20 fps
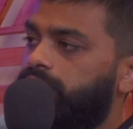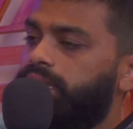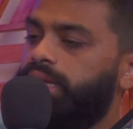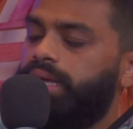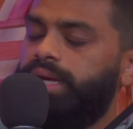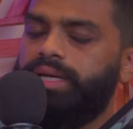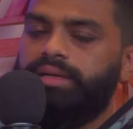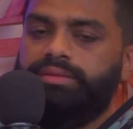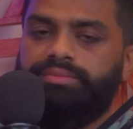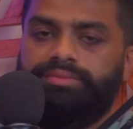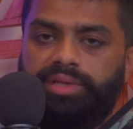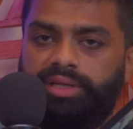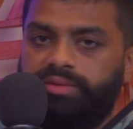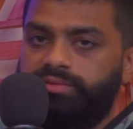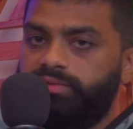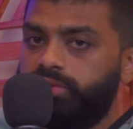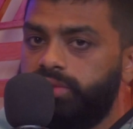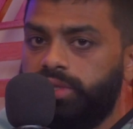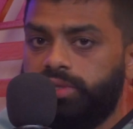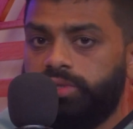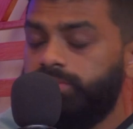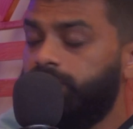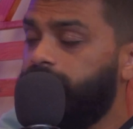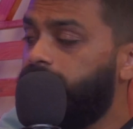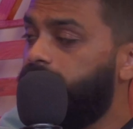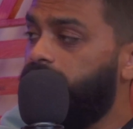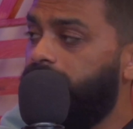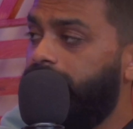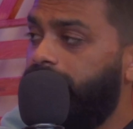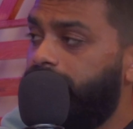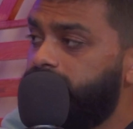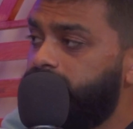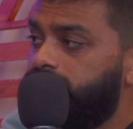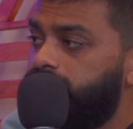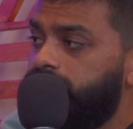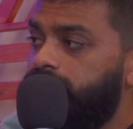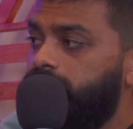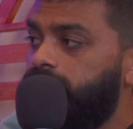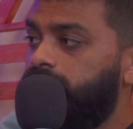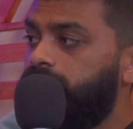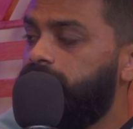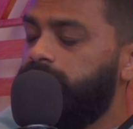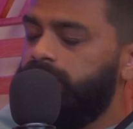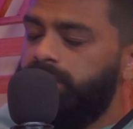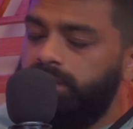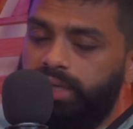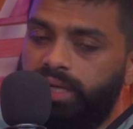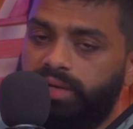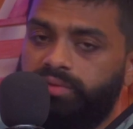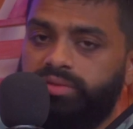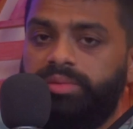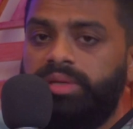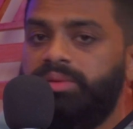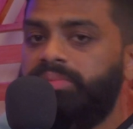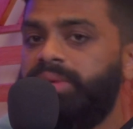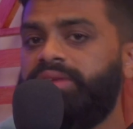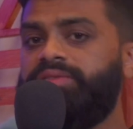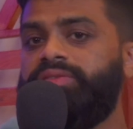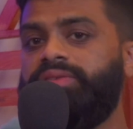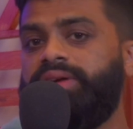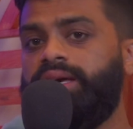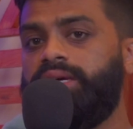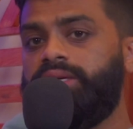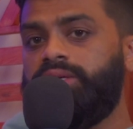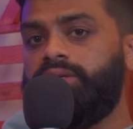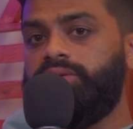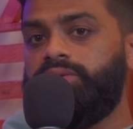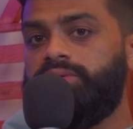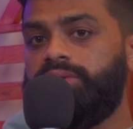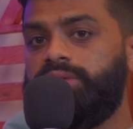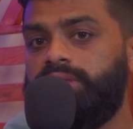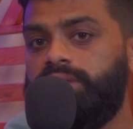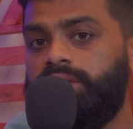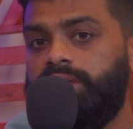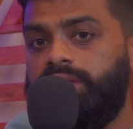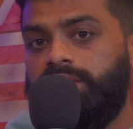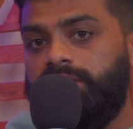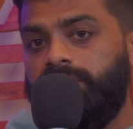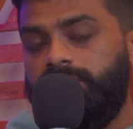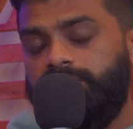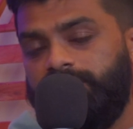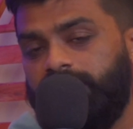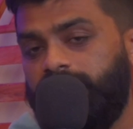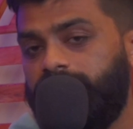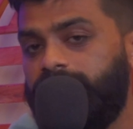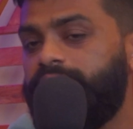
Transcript: And like the infrastructure might crash, the government might fail you, but